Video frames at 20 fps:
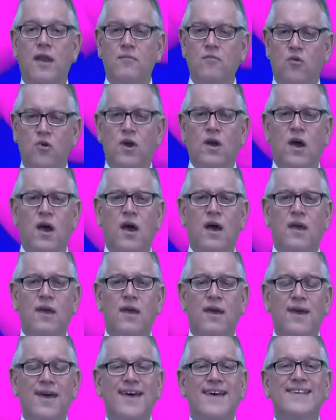and
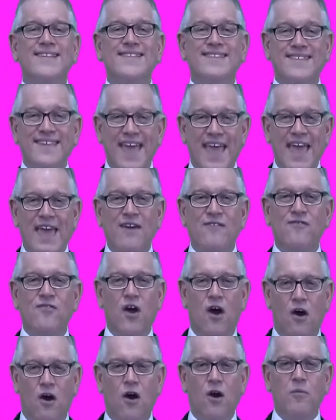Mordechai
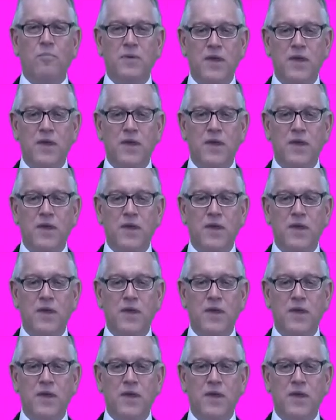saved our